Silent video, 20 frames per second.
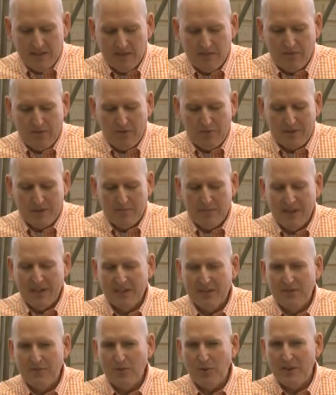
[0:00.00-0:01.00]
the
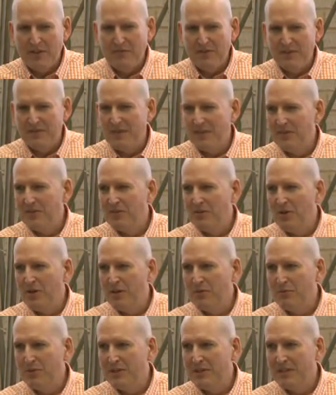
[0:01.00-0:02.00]
men of the 45th
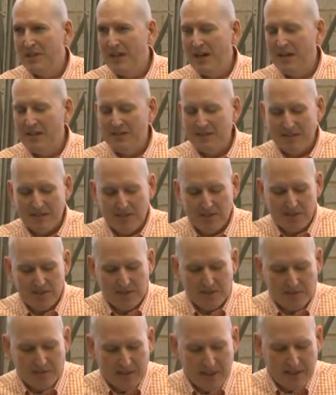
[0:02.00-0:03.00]
Illinois would kindly
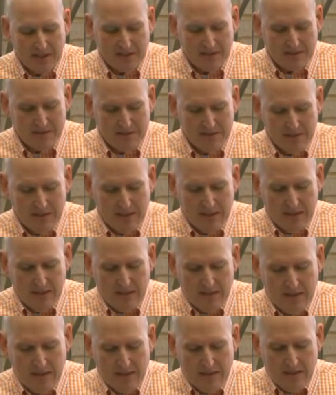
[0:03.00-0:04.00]
disagree.
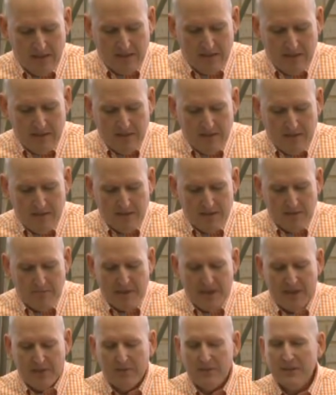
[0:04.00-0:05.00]
The
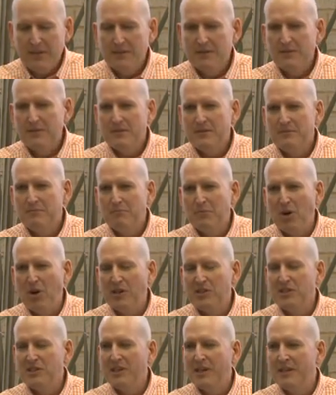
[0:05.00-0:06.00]
men
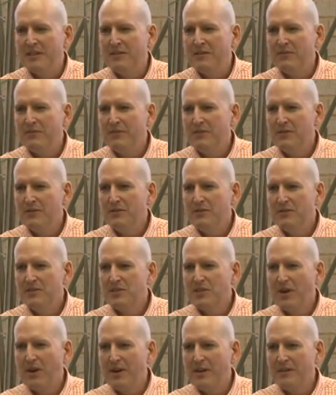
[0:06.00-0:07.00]
marched on
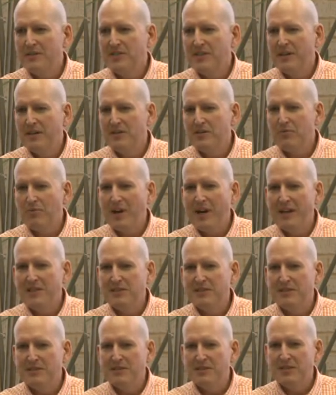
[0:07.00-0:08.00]
scarce
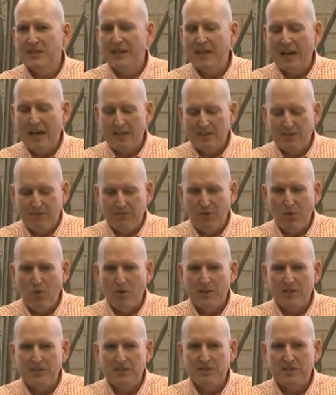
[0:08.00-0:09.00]
rations and had to
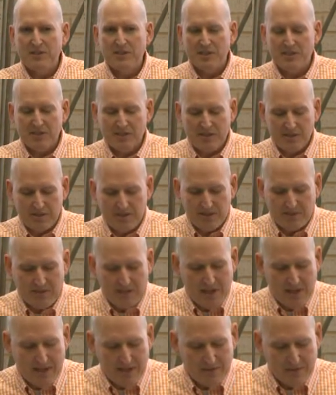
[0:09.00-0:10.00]
forage just to
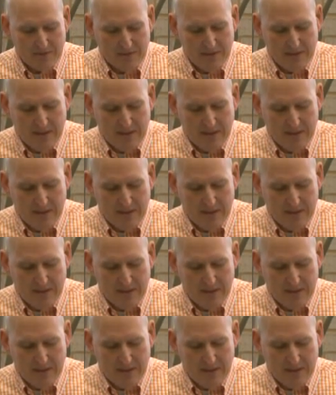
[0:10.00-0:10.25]
survive.